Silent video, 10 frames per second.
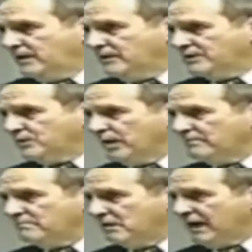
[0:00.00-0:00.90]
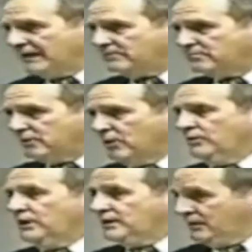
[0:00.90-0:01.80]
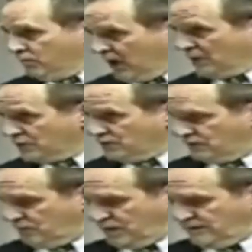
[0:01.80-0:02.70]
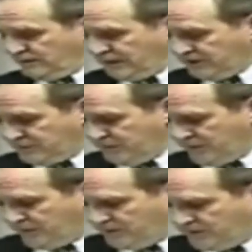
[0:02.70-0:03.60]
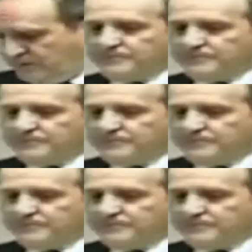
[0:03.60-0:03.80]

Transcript: Here is what Marat wrote, and he was one of the conspirators.